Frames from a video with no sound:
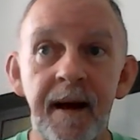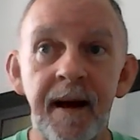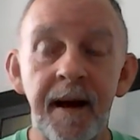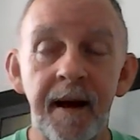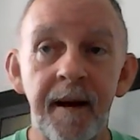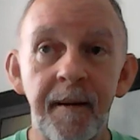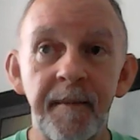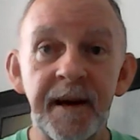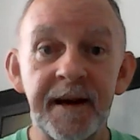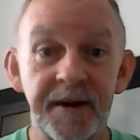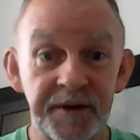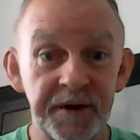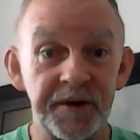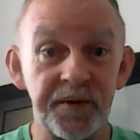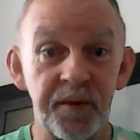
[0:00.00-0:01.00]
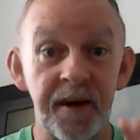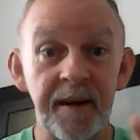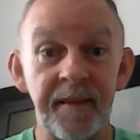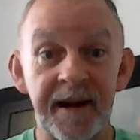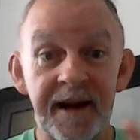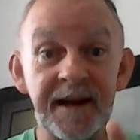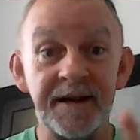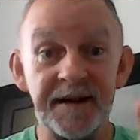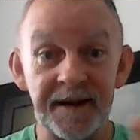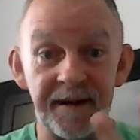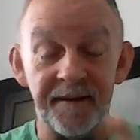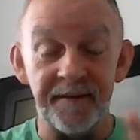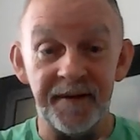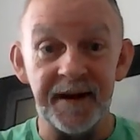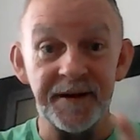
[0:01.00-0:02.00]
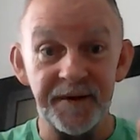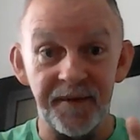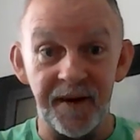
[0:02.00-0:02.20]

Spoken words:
Because it's reminiscent of this